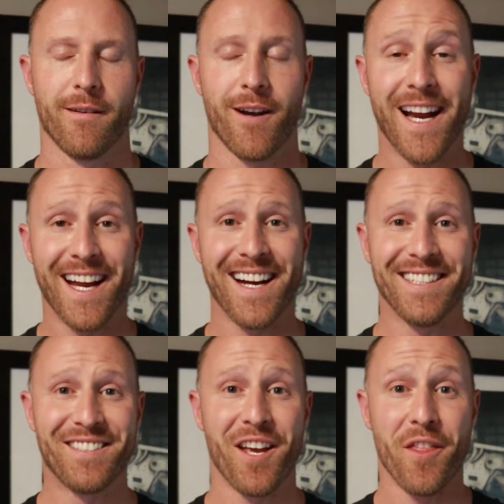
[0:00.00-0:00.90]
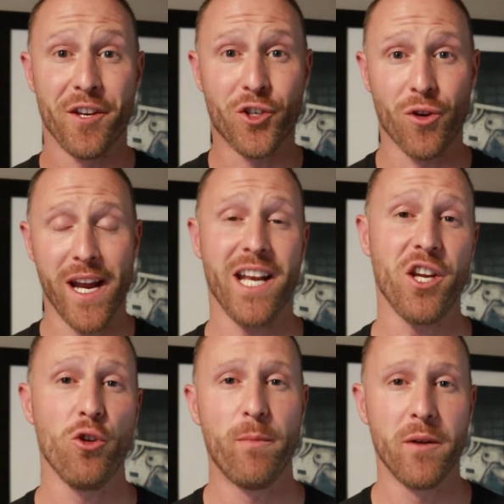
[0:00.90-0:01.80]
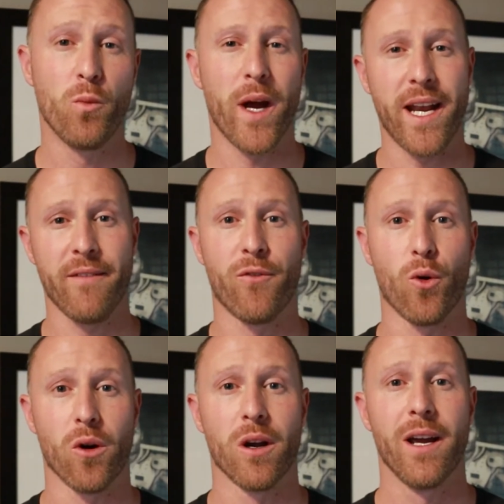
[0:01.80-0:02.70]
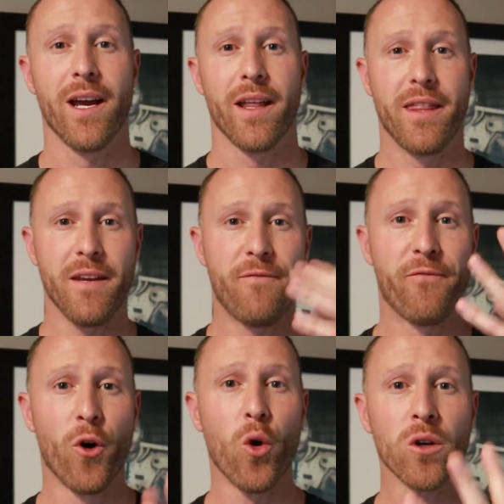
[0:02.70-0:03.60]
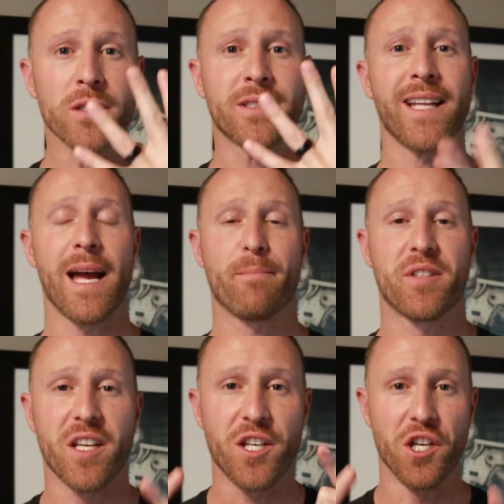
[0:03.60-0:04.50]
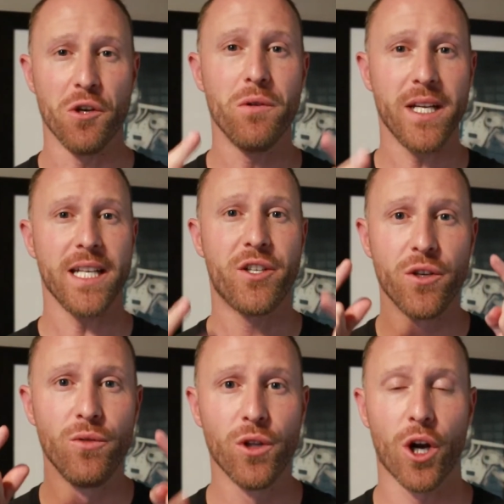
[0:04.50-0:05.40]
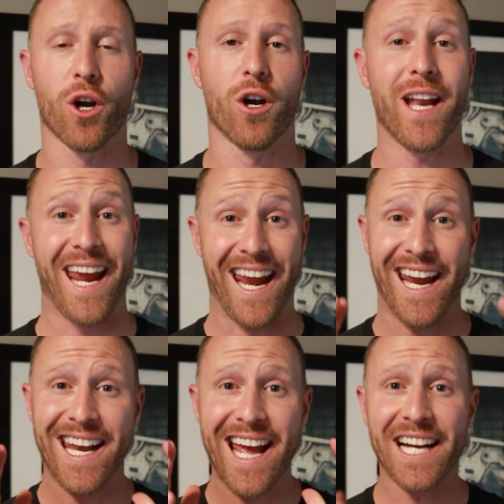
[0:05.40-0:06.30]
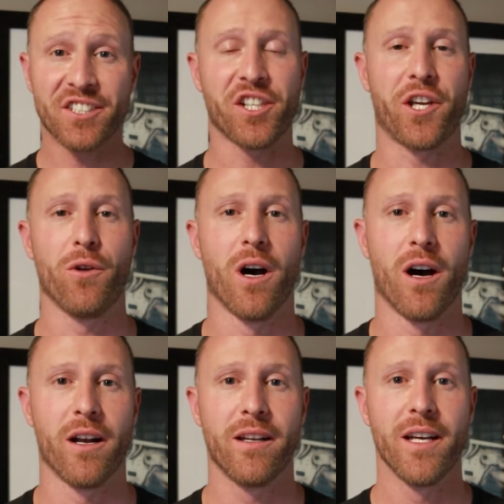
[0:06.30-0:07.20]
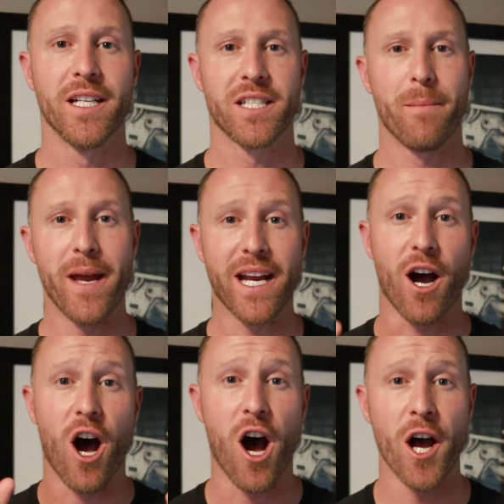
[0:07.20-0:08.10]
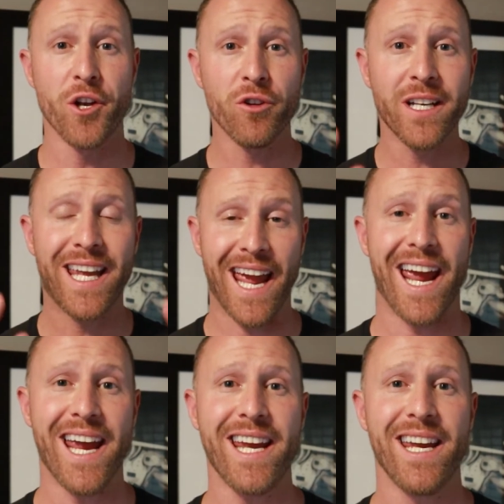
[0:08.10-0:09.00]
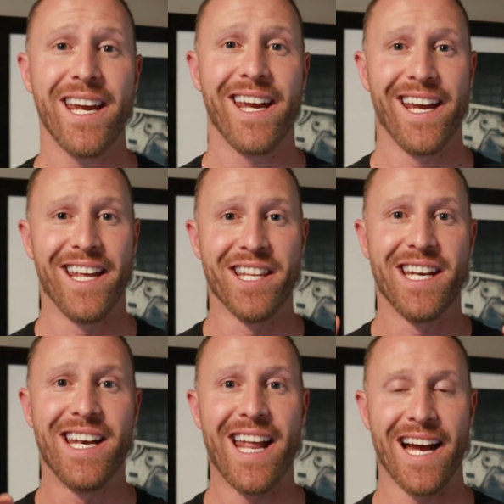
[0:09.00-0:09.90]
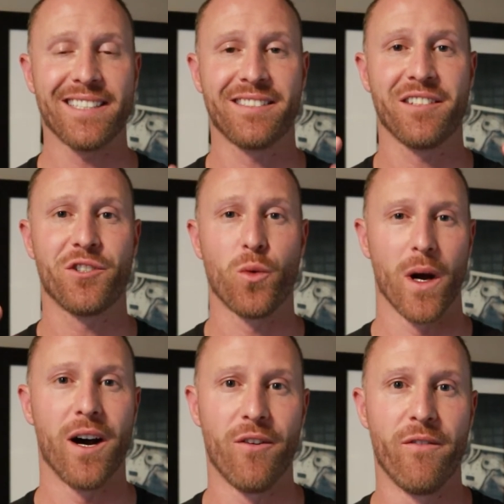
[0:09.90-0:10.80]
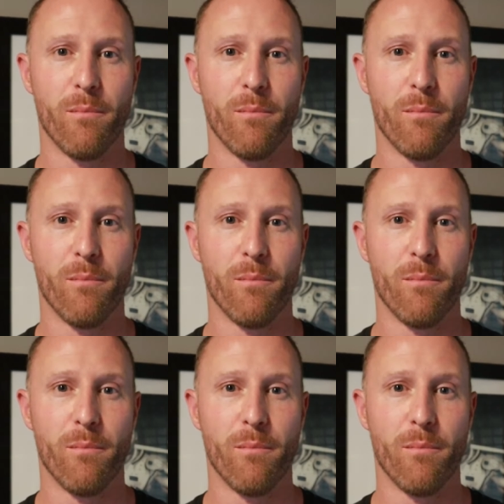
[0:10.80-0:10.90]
All right, guys, the training you've been waiting for. The 4 steps you need to learn and execute on to make $100K in the next 12